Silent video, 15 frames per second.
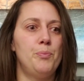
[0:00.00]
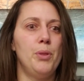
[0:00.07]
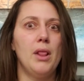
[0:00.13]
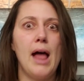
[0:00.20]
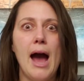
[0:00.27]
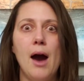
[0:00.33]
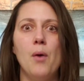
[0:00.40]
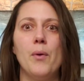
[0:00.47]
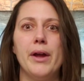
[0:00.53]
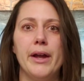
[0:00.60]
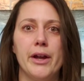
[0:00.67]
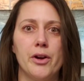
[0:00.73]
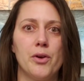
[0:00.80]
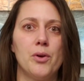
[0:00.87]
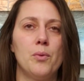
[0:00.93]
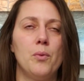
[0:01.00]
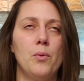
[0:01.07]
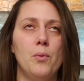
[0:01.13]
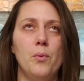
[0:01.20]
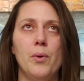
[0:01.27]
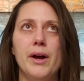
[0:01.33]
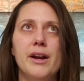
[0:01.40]
plowing, or
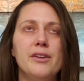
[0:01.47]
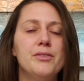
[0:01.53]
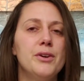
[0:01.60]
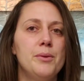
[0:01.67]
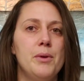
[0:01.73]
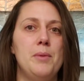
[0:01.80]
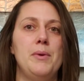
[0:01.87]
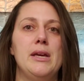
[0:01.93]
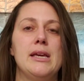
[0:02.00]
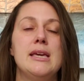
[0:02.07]
whatever it may be.